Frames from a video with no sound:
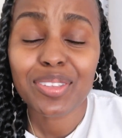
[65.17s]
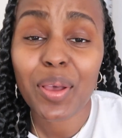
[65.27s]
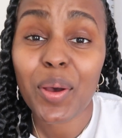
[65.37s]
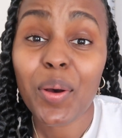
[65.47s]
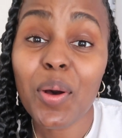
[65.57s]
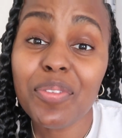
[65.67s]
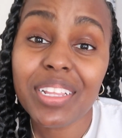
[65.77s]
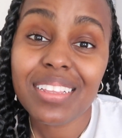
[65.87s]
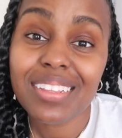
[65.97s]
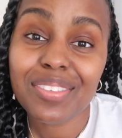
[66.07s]
So
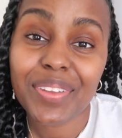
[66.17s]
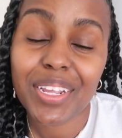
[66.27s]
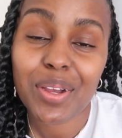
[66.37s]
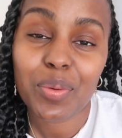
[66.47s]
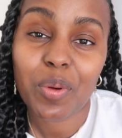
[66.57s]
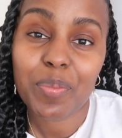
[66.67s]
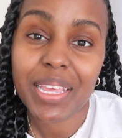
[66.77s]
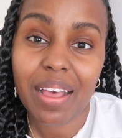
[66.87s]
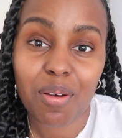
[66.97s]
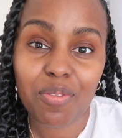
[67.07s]
hopefully this video will be
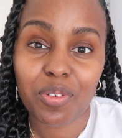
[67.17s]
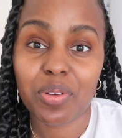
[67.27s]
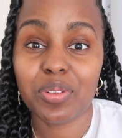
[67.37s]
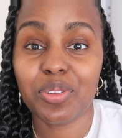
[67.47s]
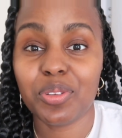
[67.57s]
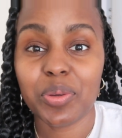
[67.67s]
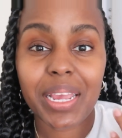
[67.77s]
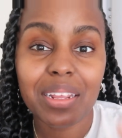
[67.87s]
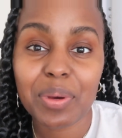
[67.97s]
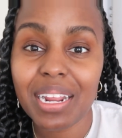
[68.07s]
helpful to
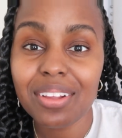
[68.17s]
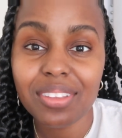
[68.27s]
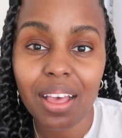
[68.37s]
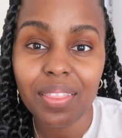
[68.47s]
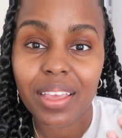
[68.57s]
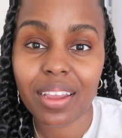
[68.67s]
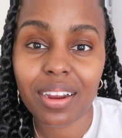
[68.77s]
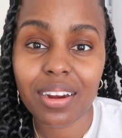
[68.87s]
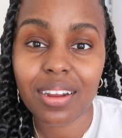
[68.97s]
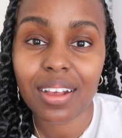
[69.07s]
anyone else out
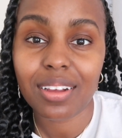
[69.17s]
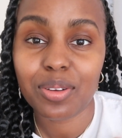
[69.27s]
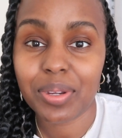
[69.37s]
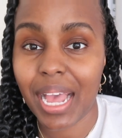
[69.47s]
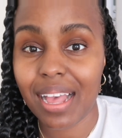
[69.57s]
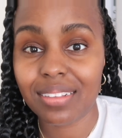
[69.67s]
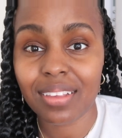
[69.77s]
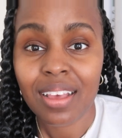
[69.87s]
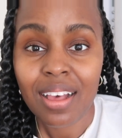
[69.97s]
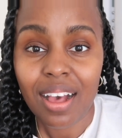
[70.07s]
there who has
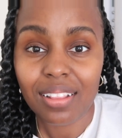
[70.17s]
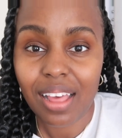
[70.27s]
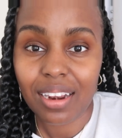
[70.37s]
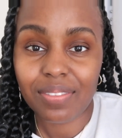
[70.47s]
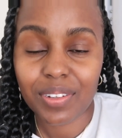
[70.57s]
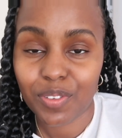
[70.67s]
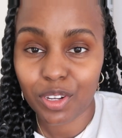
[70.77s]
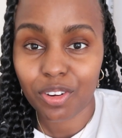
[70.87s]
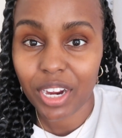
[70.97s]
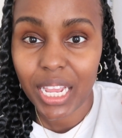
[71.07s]
a lot of
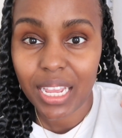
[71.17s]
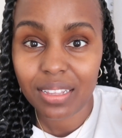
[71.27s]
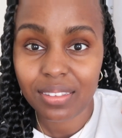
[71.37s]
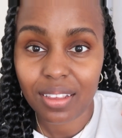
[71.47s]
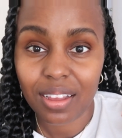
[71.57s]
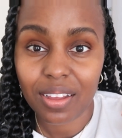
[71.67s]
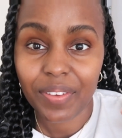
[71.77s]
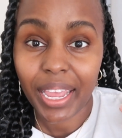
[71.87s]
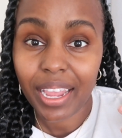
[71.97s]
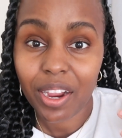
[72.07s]
different grades of
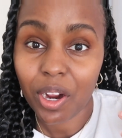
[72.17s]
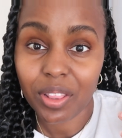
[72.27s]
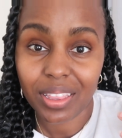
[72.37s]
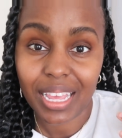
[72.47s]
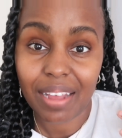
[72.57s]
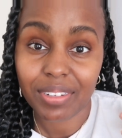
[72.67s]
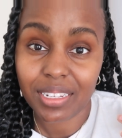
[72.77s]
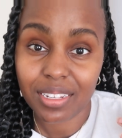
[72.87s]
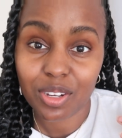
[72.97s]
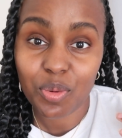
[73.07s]
hair that they have to
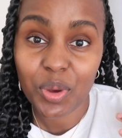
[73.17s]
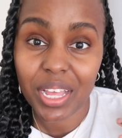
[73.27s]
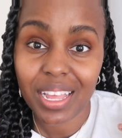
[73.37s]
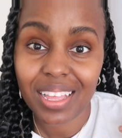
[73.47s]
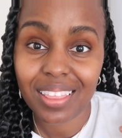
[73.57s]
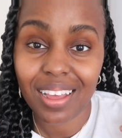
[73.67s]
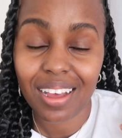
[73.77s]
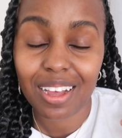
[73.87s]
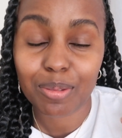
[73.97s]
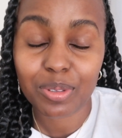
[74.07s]
deal with.
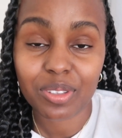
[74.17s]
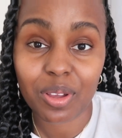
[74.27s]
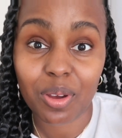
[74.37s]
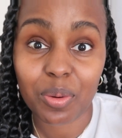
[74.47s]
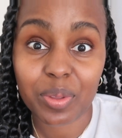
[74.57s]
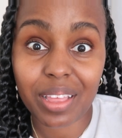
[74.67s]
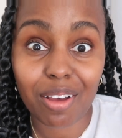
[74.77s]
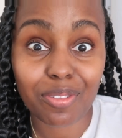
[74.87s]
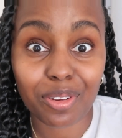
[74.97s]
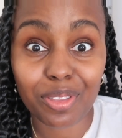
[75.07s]
So
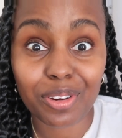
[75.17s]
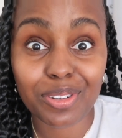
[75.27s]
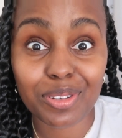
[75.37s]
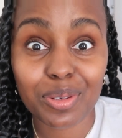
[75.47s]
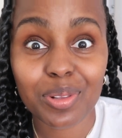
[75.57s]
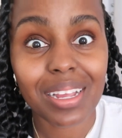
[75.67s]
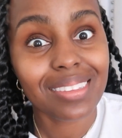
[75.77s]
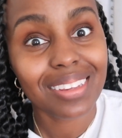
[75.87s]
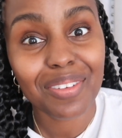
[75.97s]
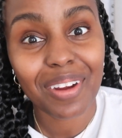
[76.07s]
without further ado,
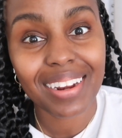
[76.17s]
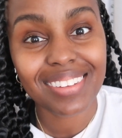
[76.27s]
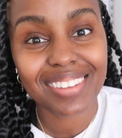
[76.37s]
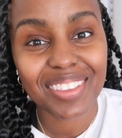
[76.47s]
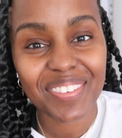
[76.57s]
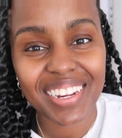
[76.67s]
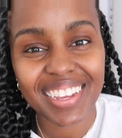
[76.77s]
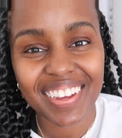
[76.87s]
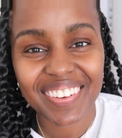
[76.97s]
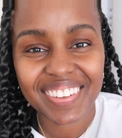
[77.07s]
let's get right into the
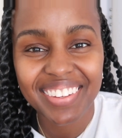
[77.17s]
video.